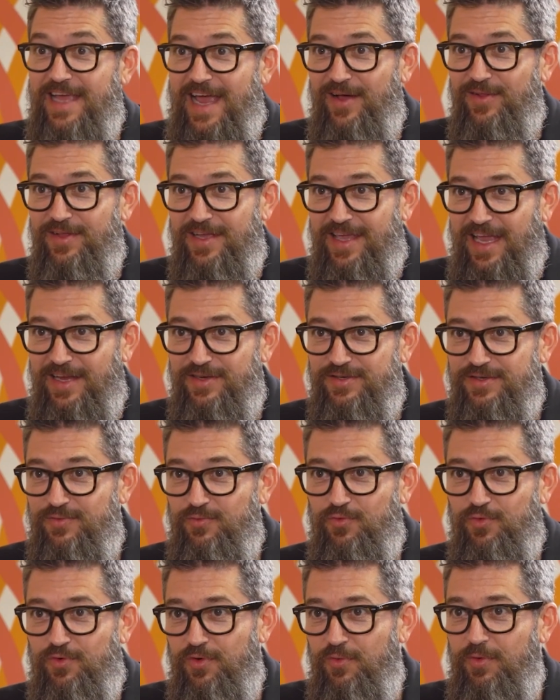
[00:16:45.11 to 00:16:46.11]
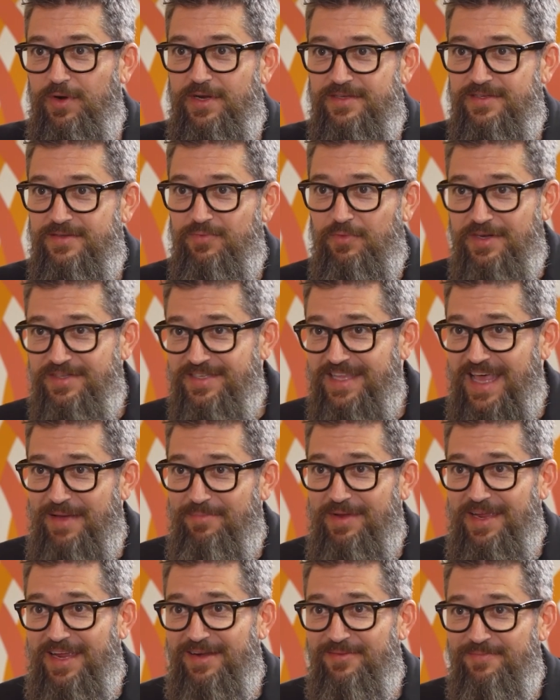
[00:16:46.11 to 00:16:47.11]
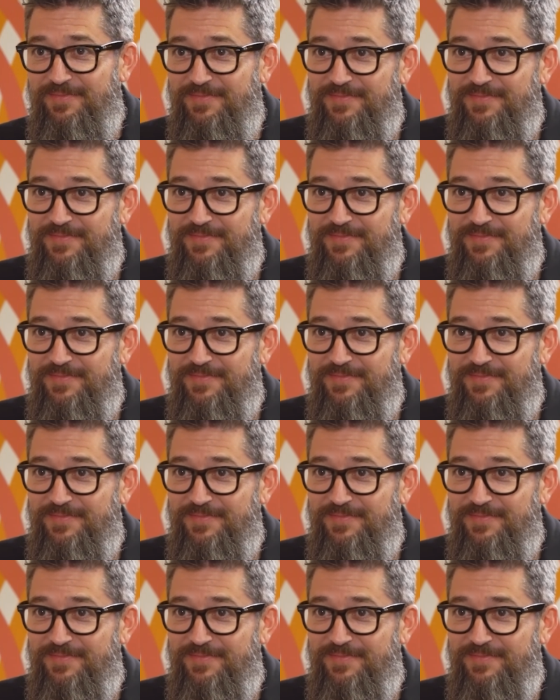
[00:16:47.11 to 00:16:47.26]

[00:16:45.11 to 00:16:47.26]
allocation rule. What does that mean?